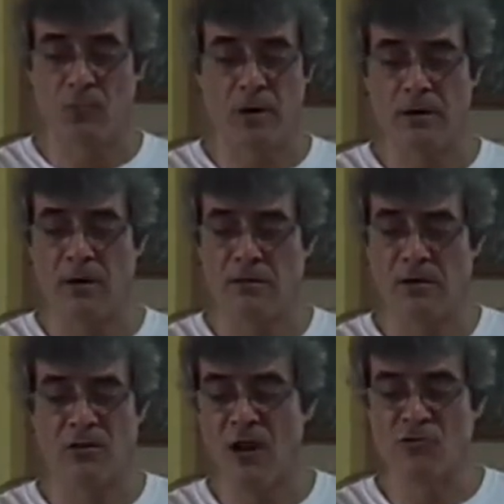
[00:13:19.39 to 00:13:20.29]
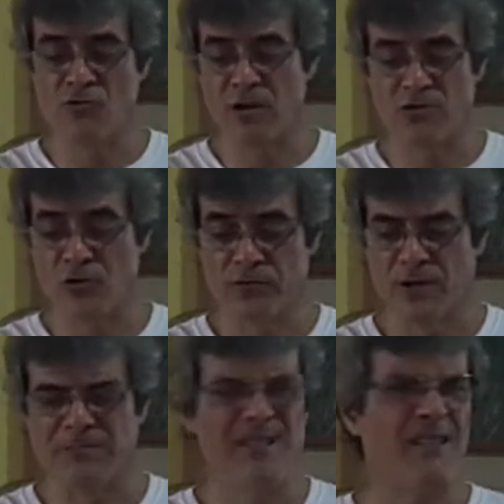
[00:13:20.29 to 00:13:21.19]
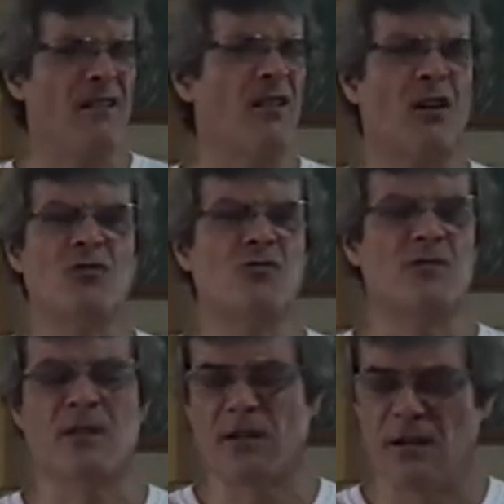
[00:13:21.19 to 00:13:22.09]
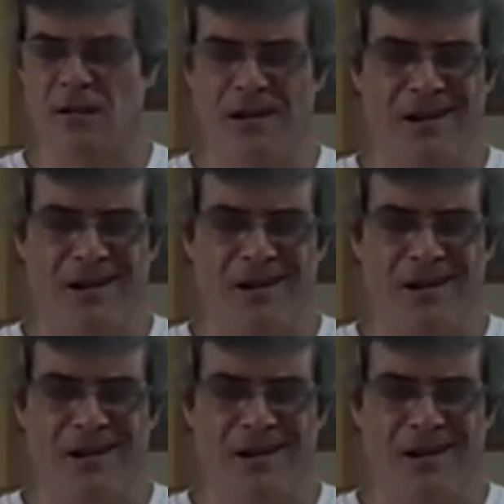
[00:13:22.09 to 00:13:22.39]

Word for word: where another android shows up. There are a lot of androids in here.